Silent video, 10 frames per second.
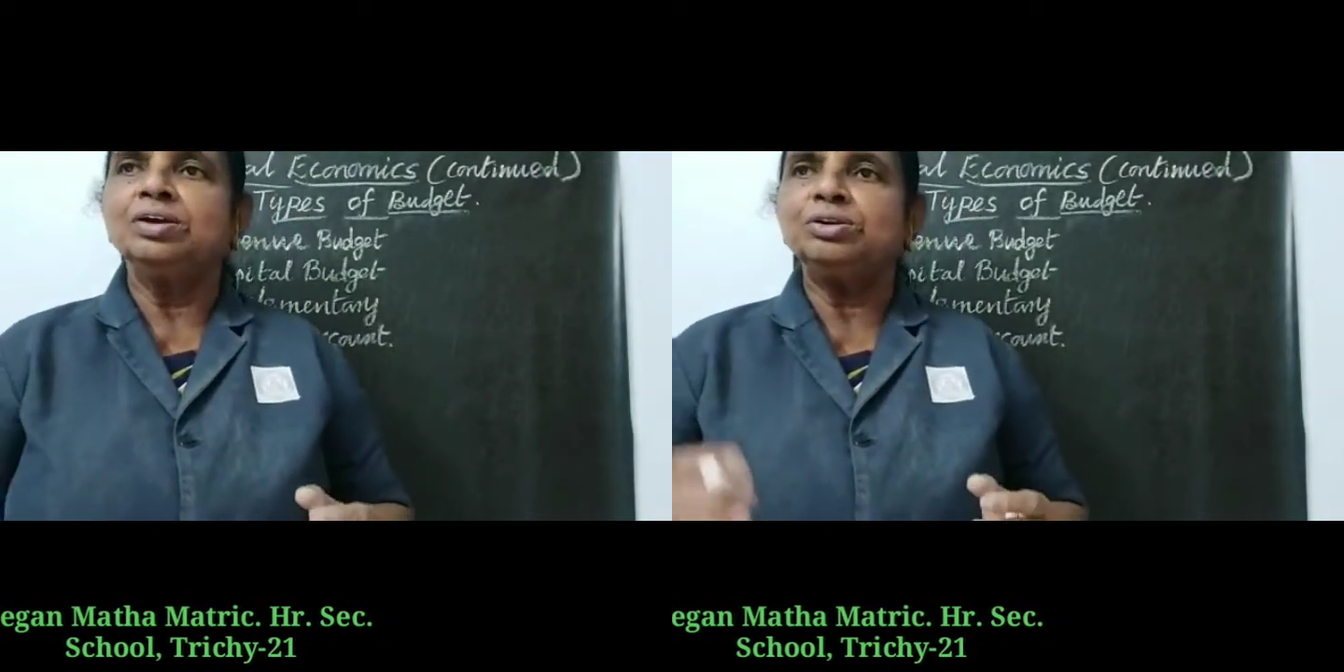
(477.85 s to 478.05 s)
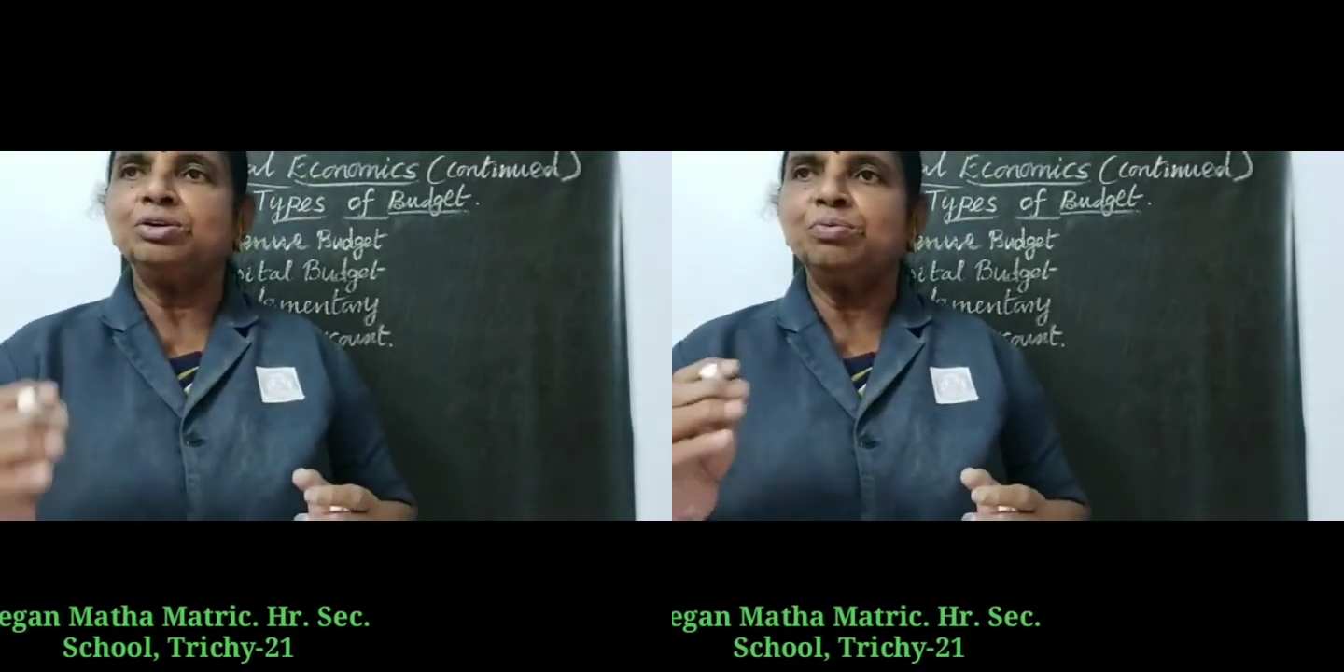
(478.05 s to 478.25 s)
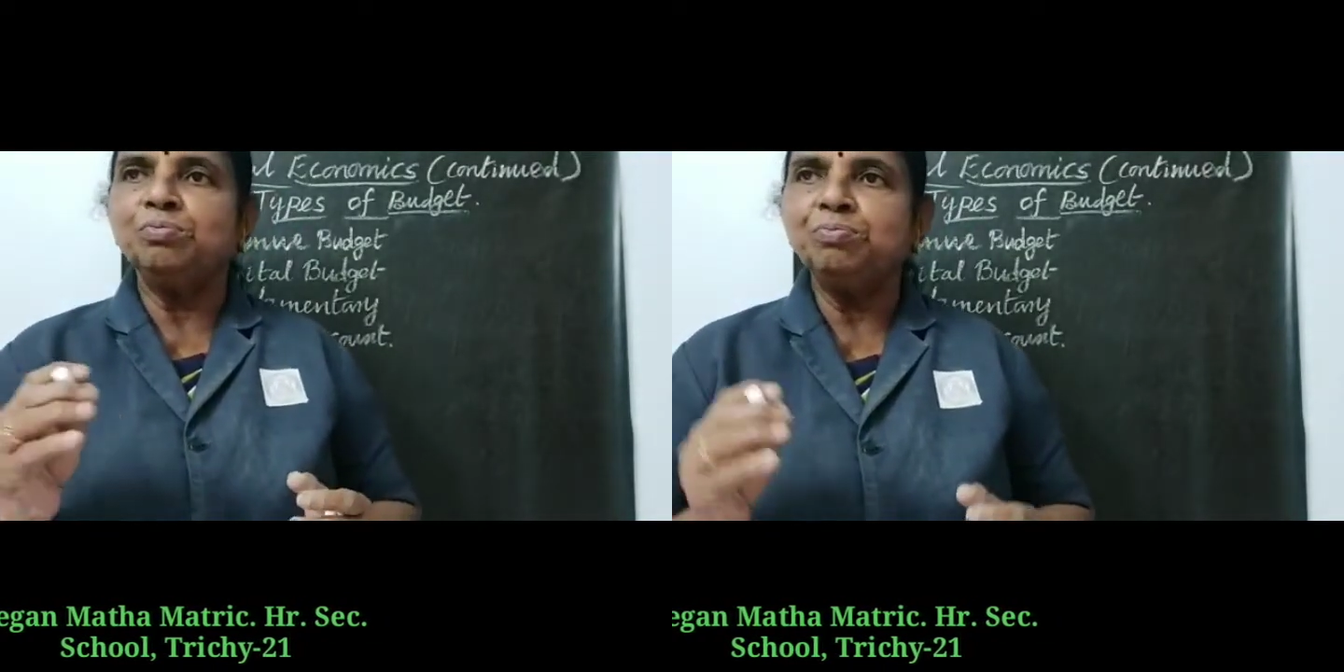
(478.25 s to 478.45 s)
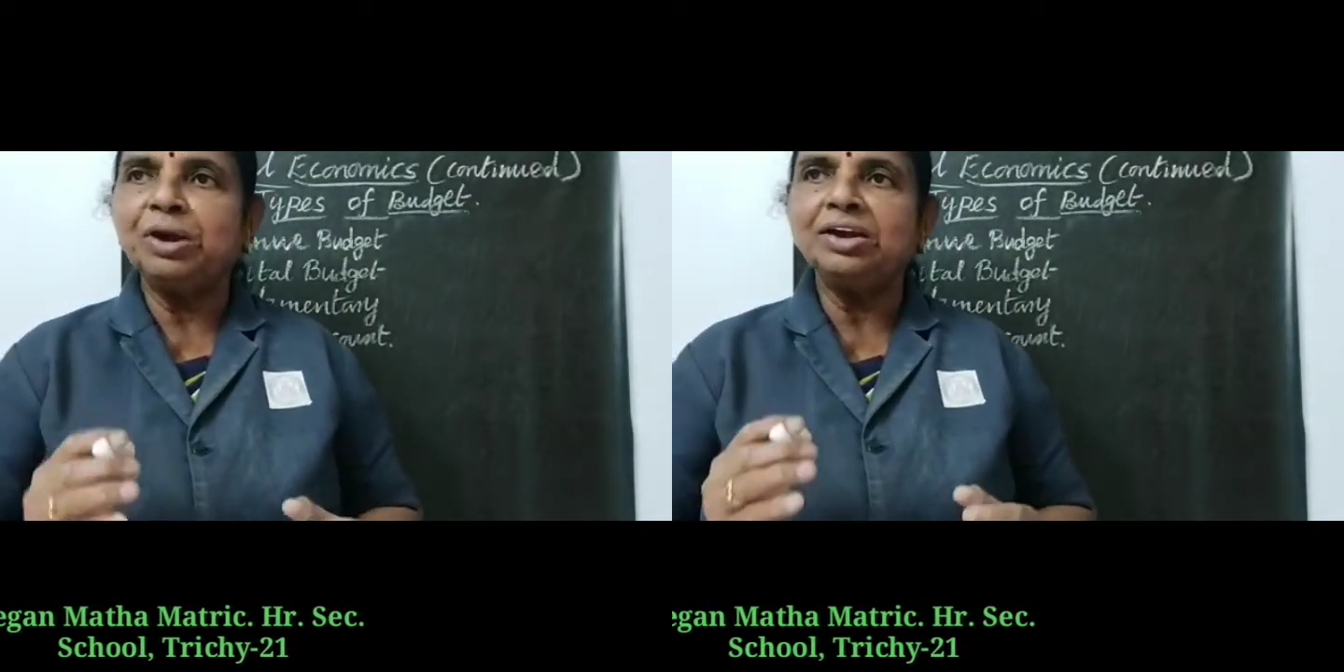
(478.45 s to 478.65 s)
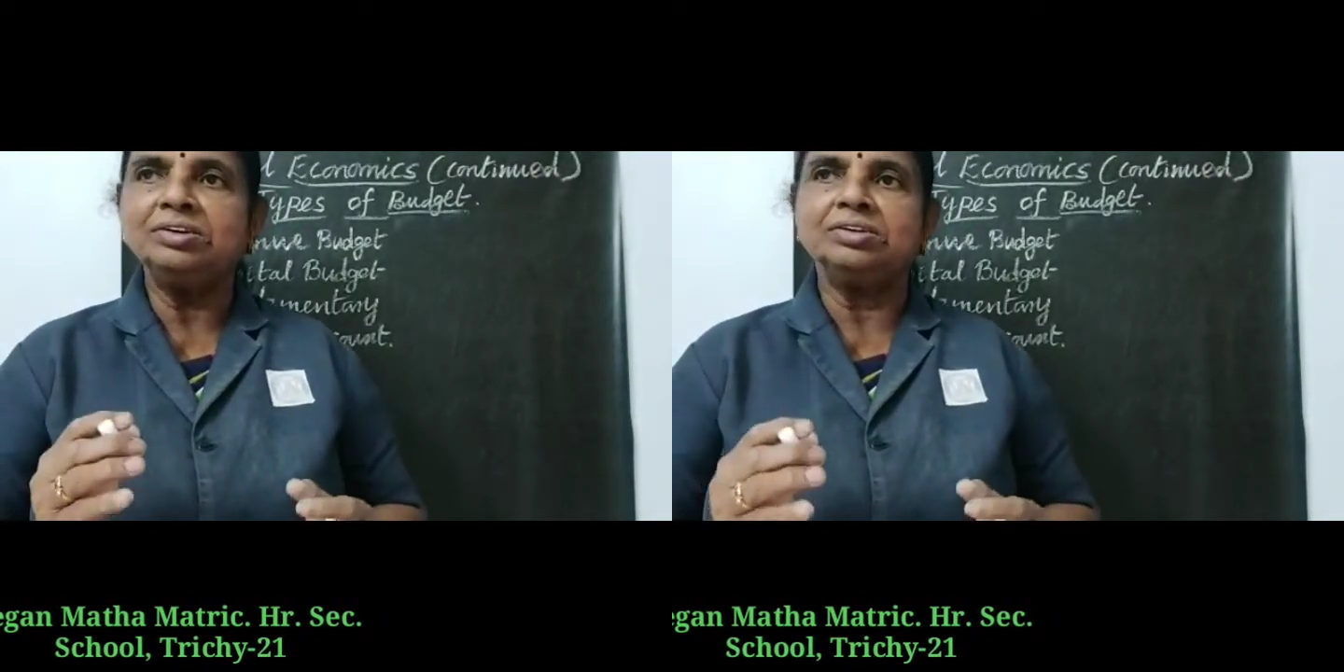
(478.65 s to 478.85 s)
to
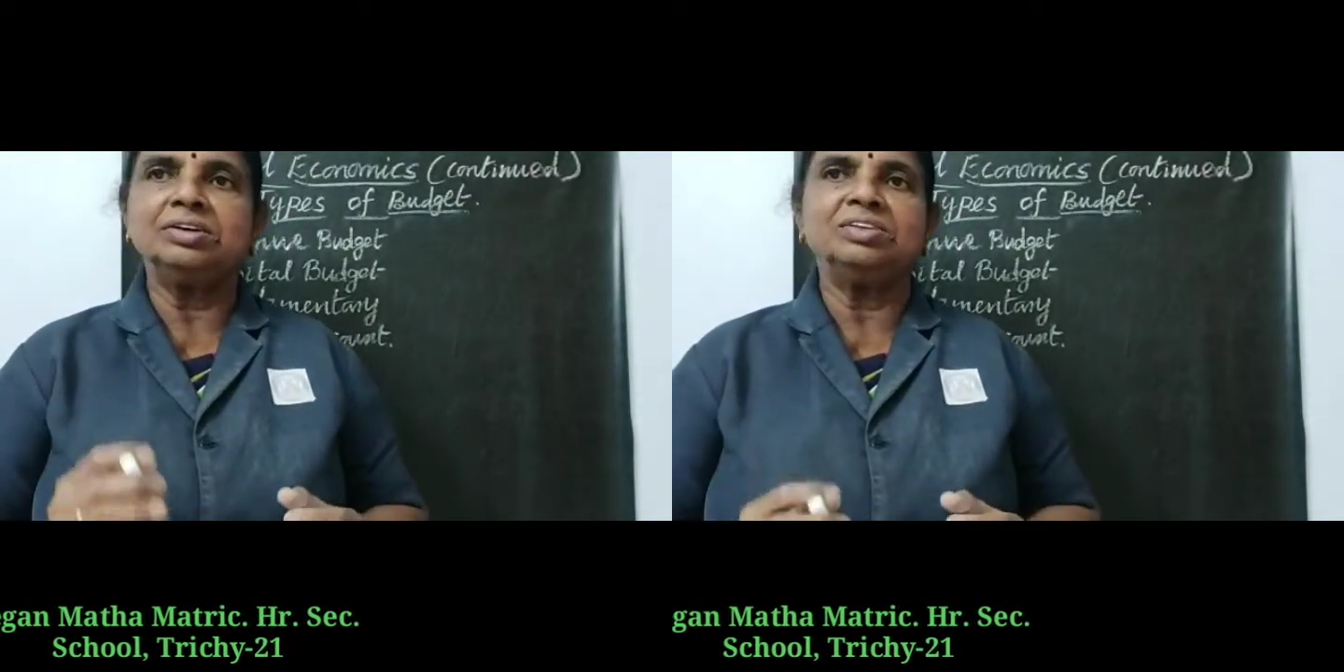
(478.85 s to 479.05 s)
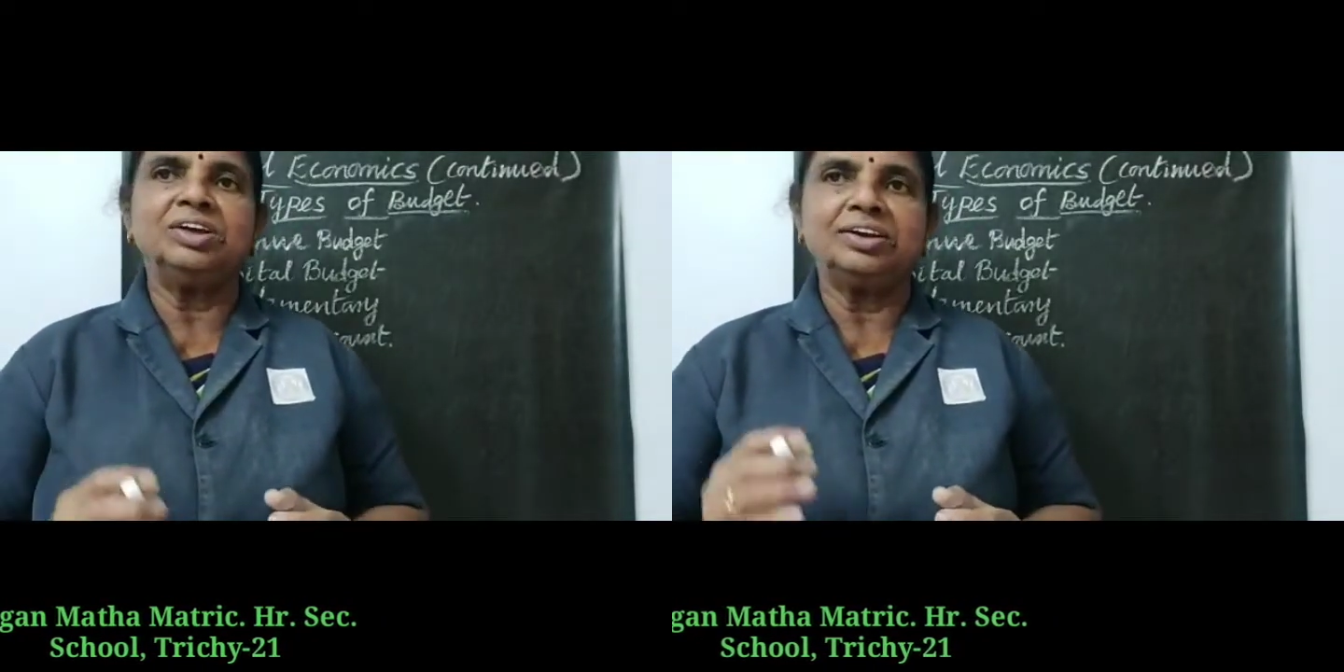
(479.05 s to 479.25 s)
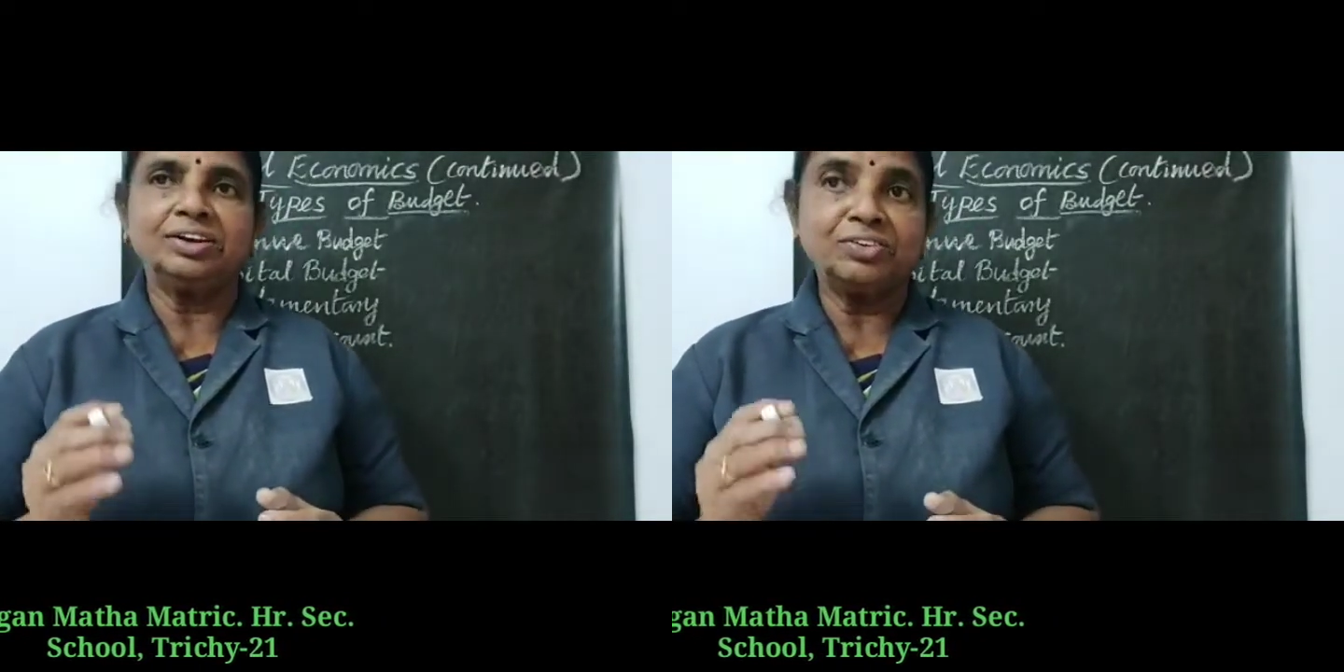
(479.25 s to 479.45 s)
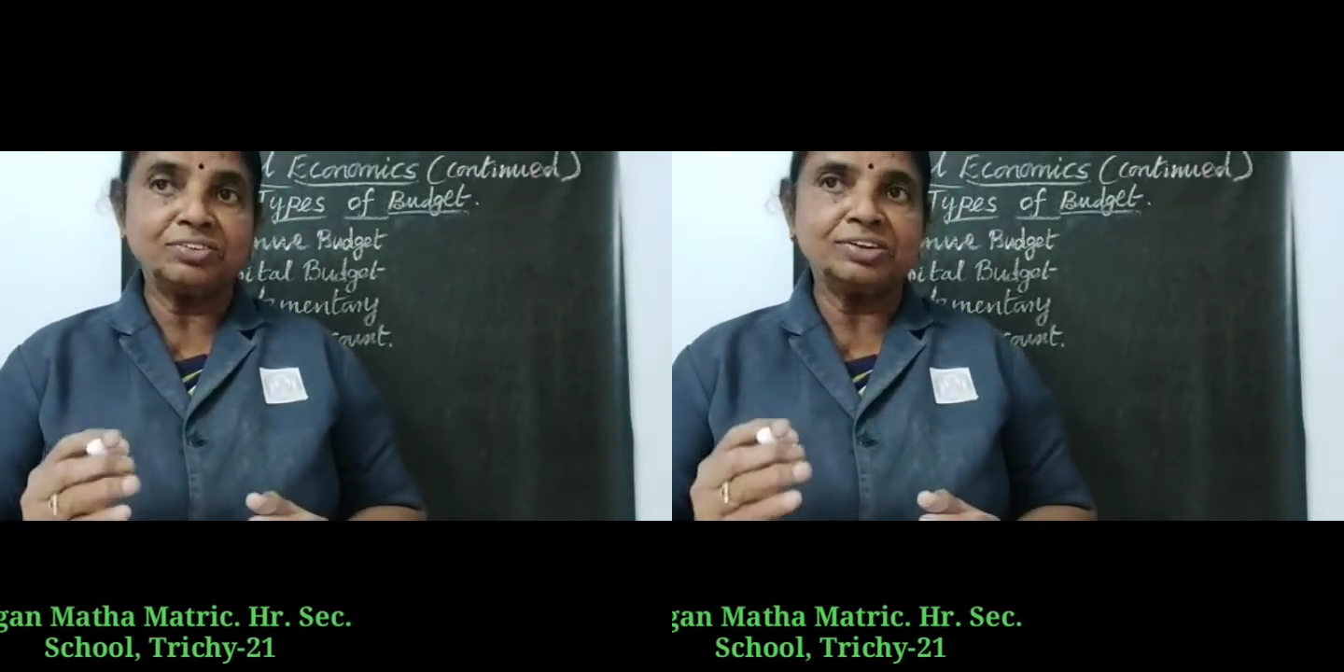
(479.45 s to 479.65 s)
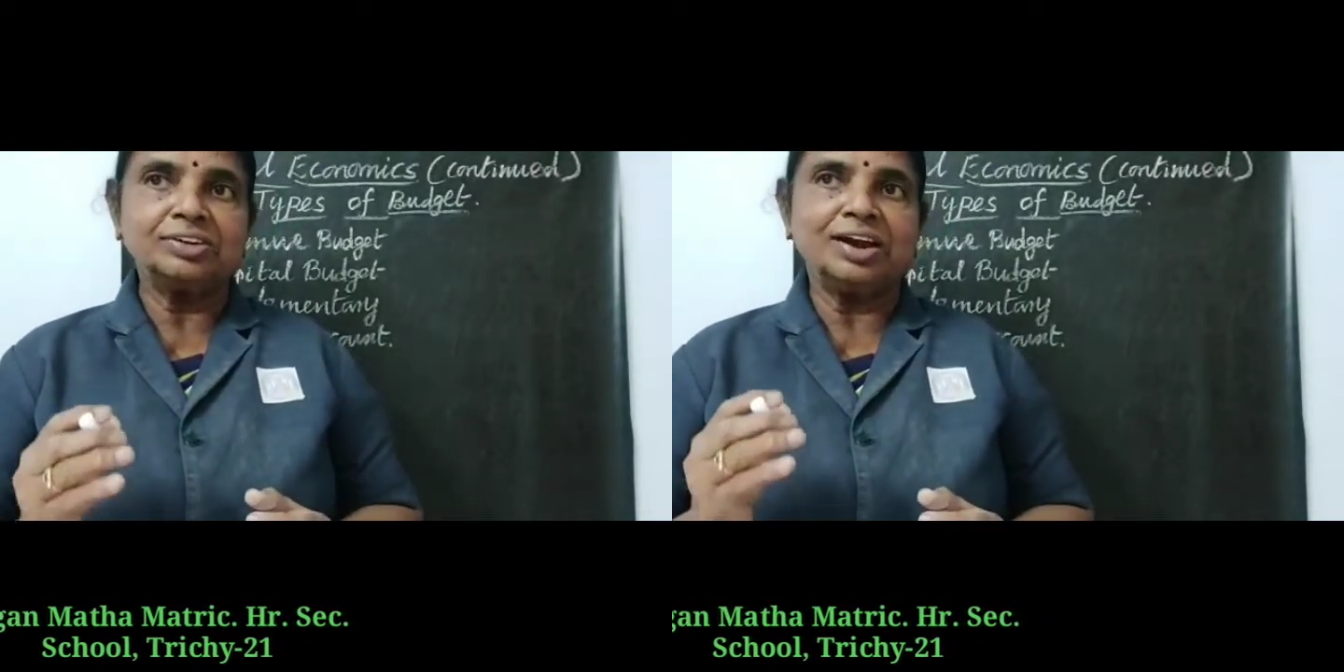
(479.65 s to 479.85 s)
meet the
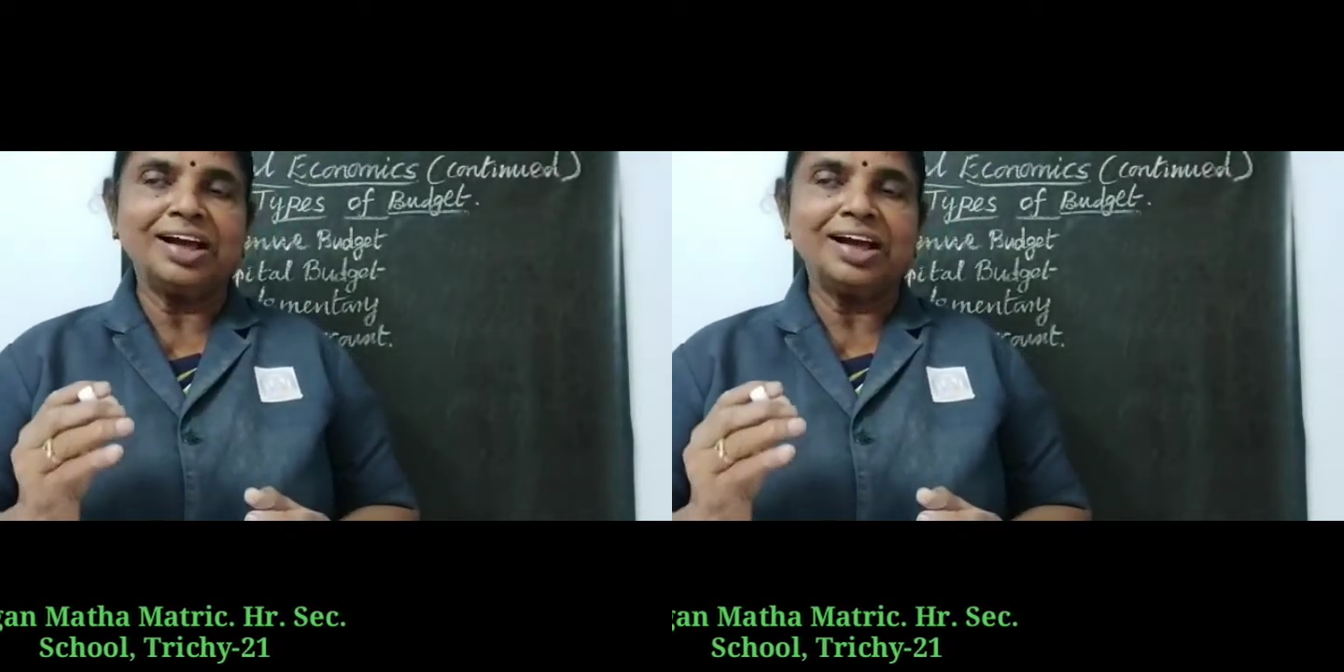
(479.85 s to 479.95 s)
requisite